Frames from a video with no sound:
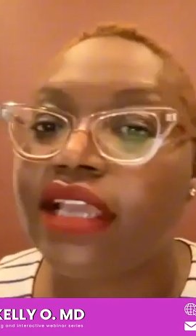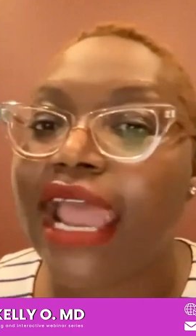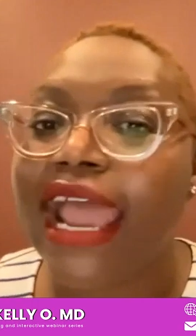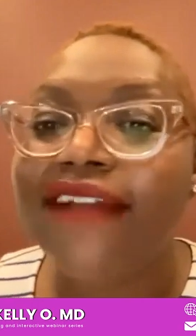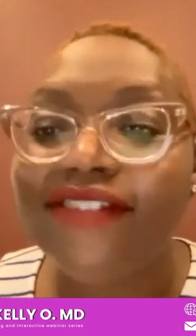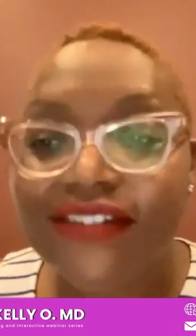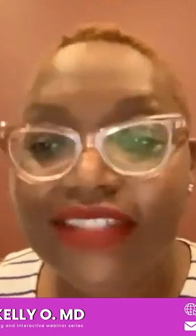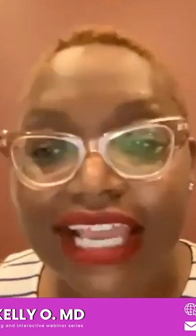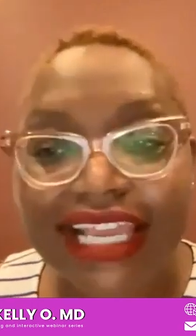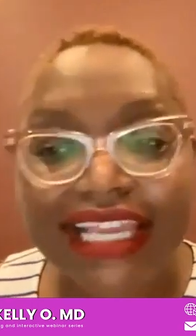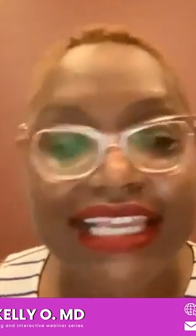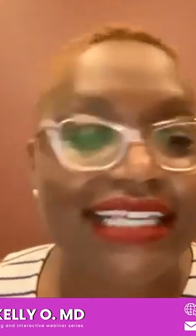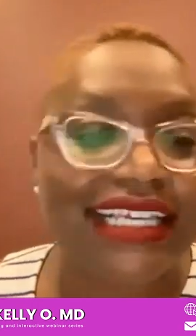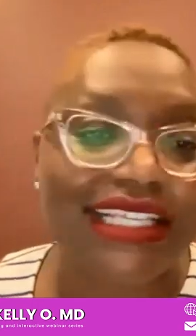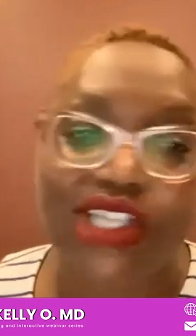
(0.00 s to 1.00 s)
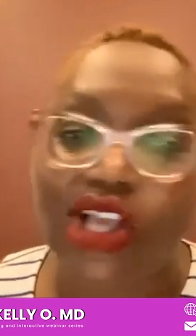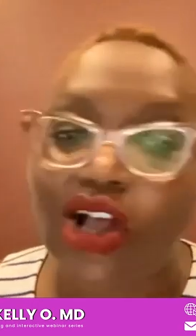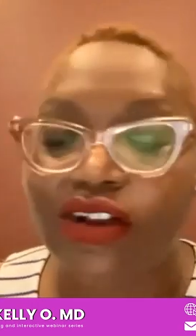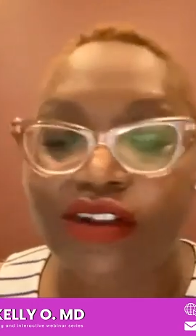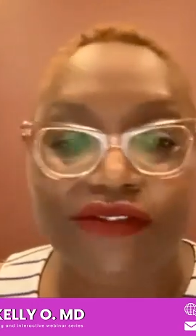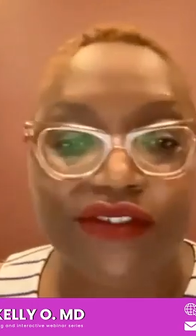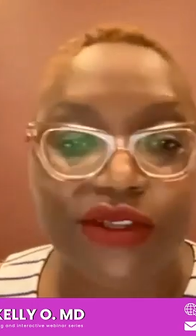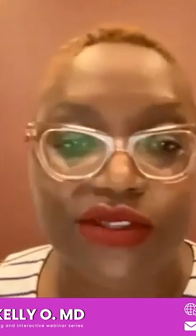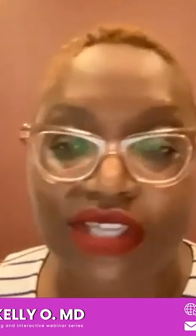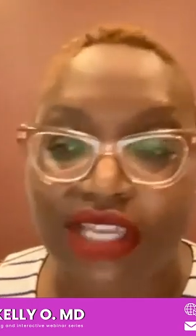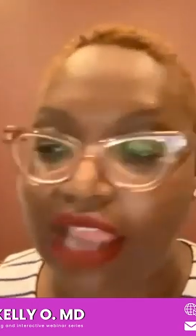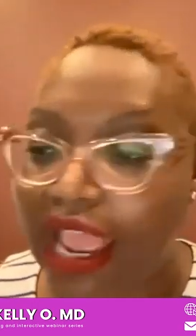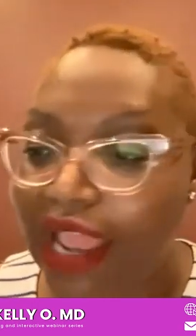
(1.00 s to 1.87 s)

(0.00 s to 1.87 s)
After that, it gets all confusing.